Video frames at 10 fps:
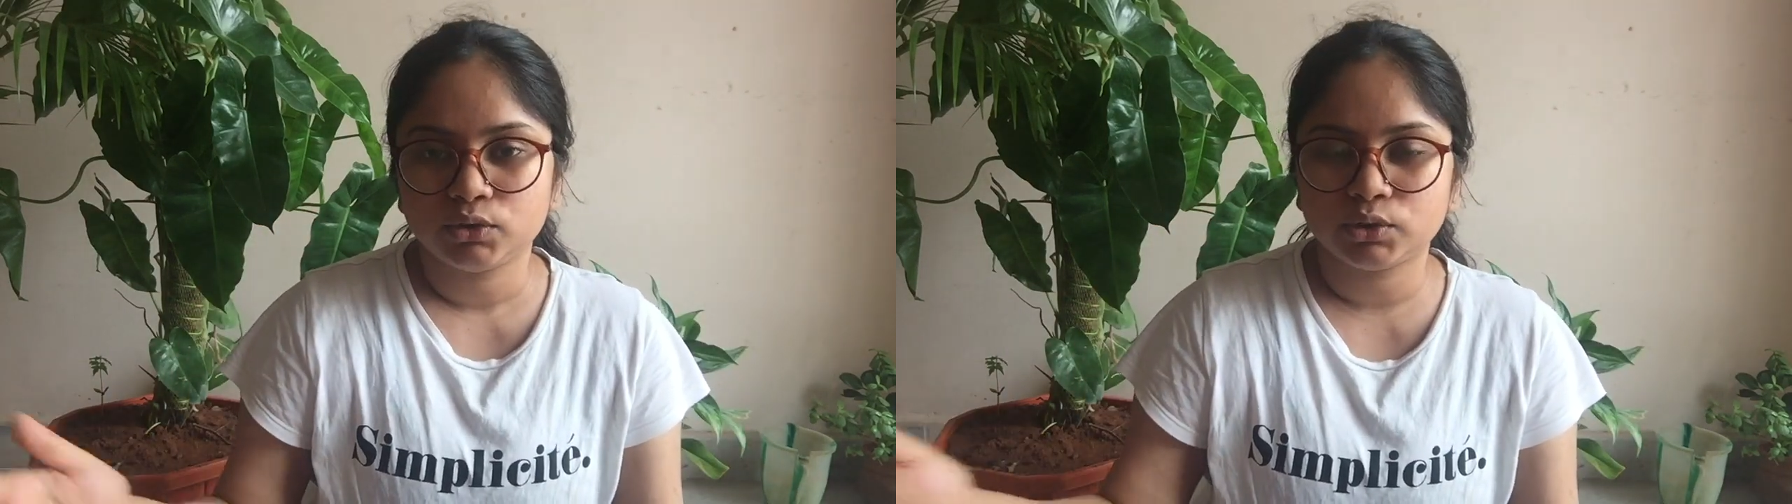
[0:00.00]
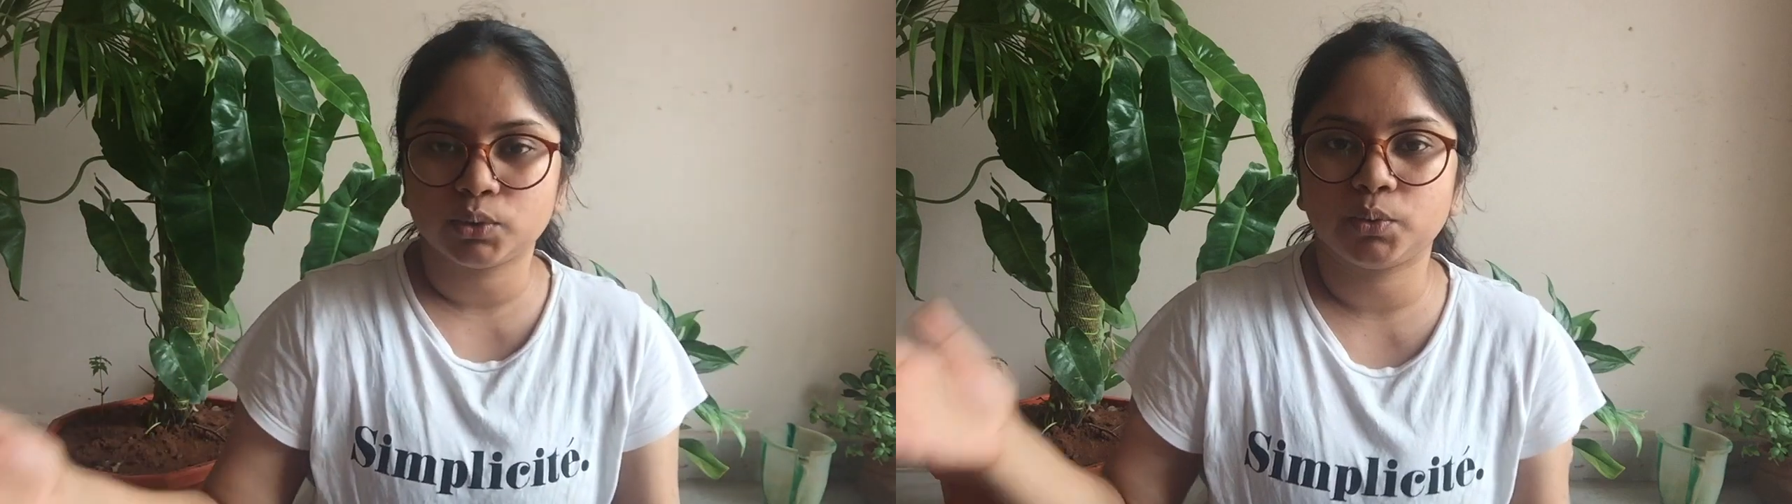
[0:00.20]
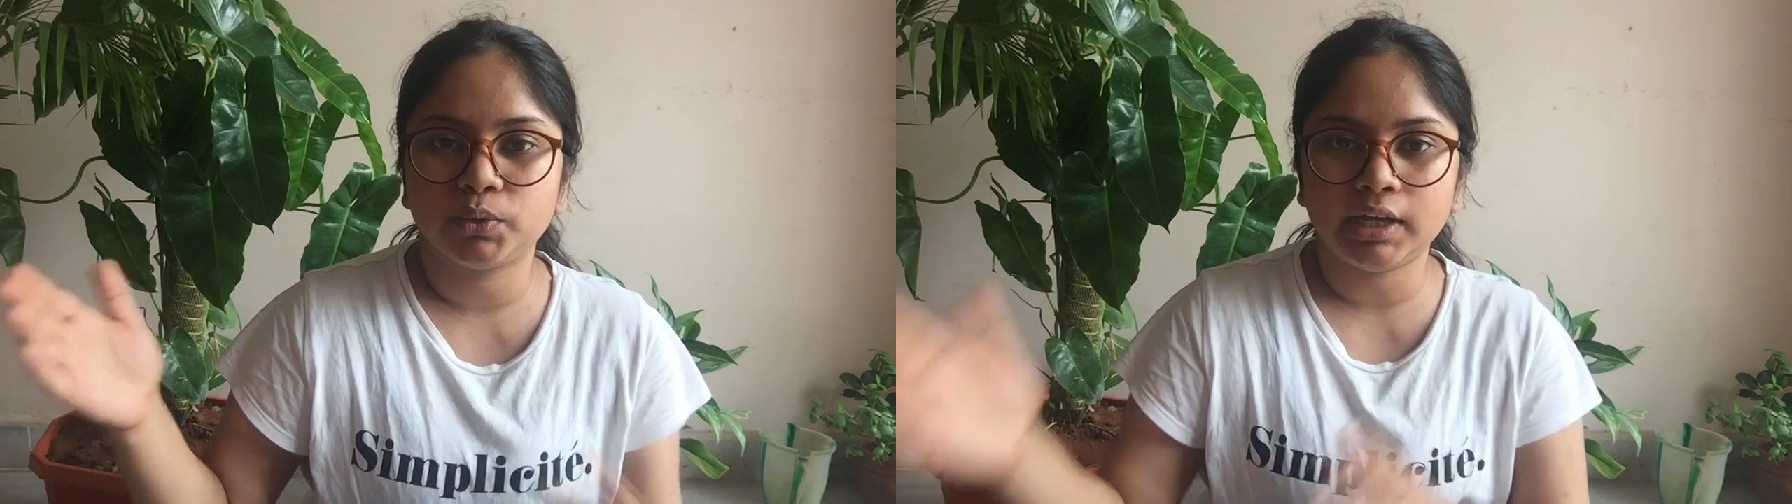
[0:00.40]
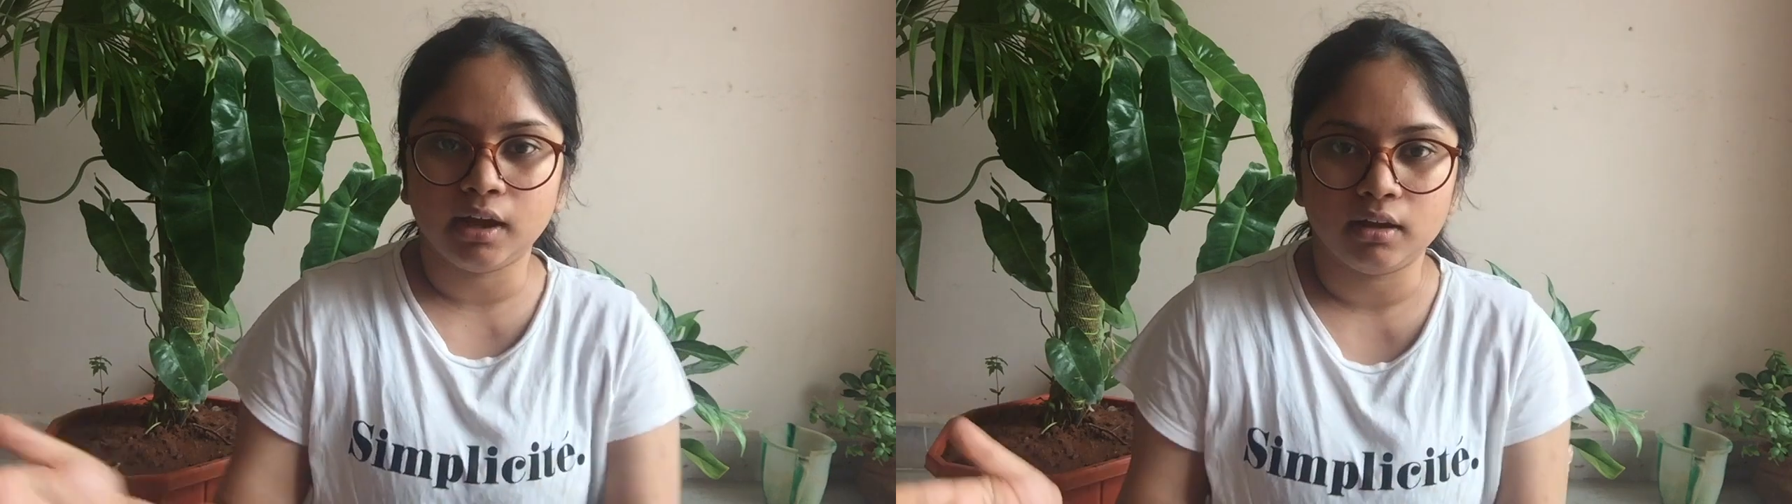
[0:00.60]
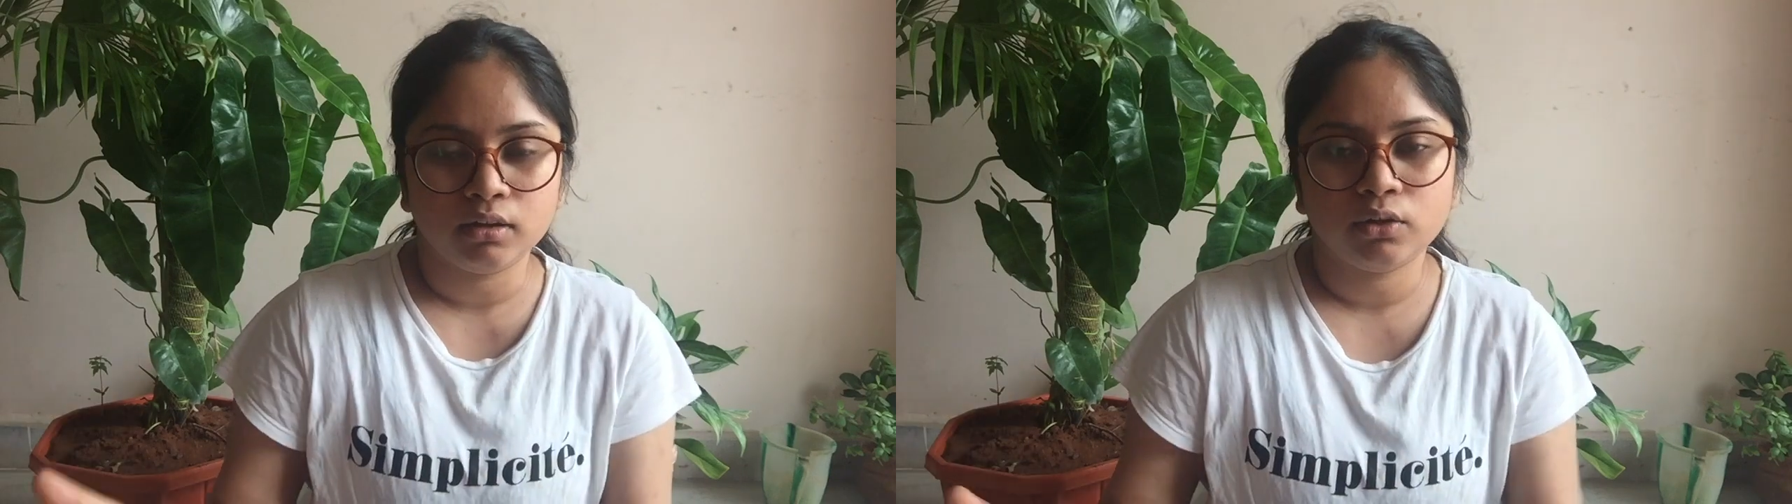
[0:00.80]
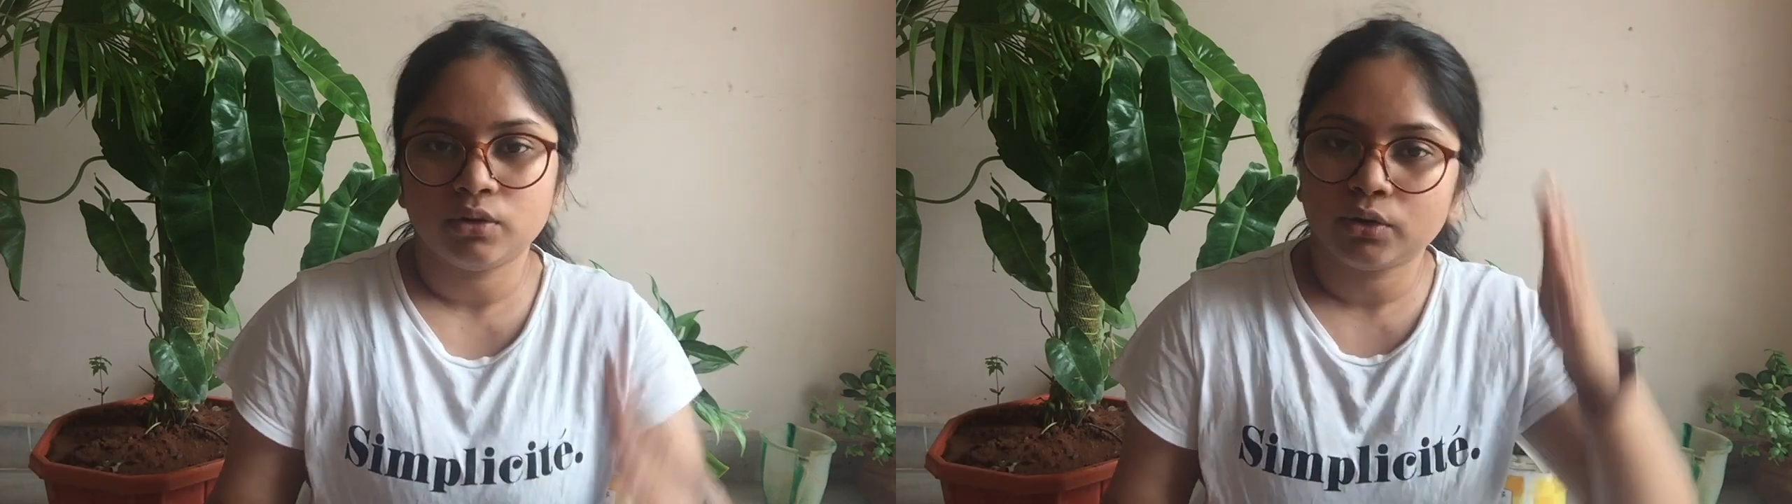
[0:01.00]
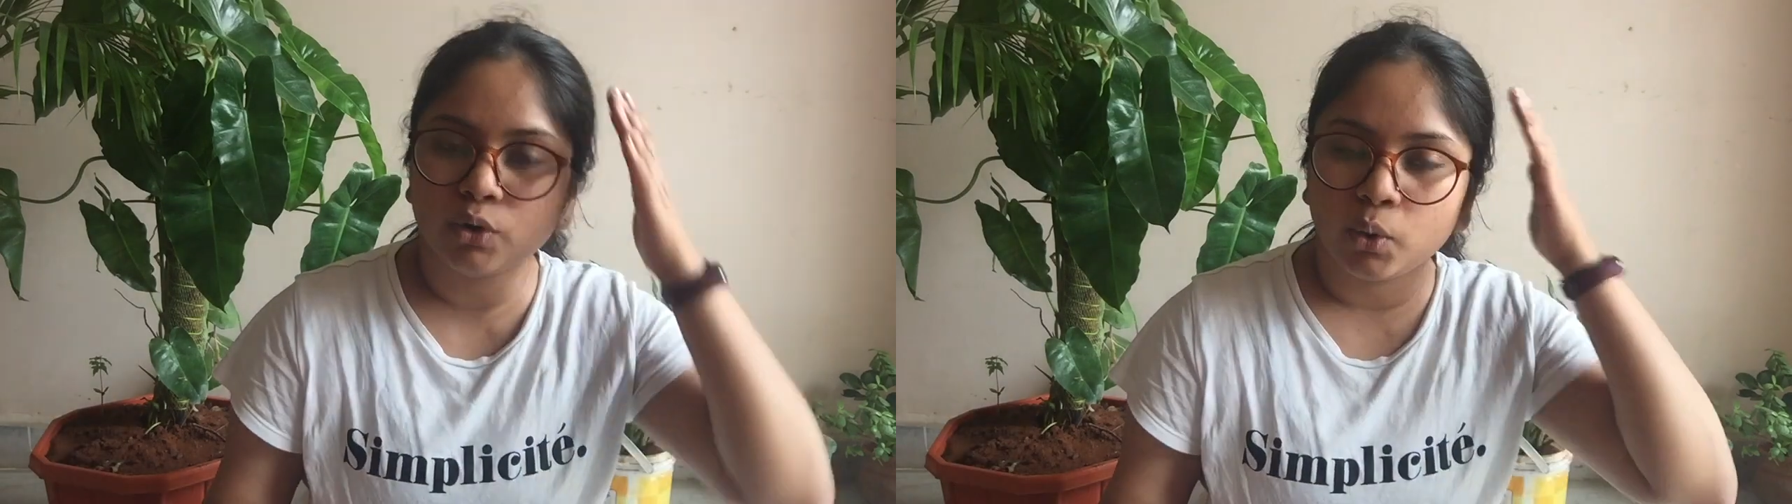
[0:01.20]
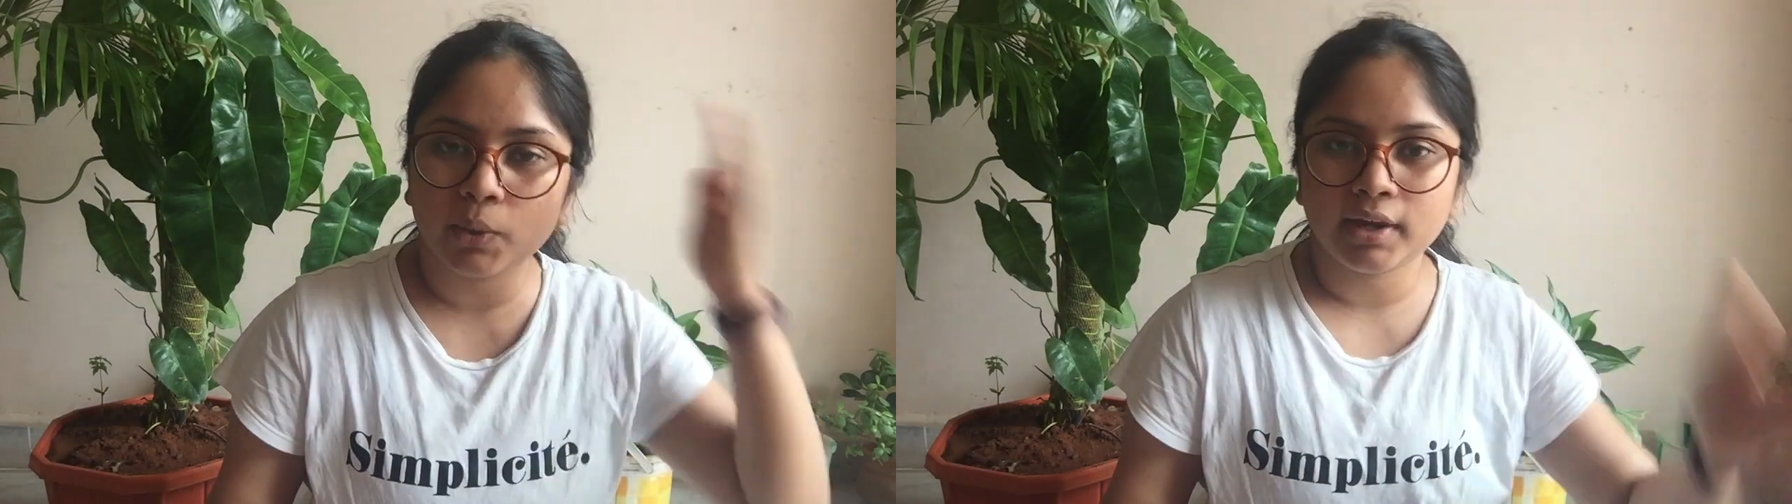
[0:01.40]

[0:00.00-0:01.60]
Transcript: So yeah, go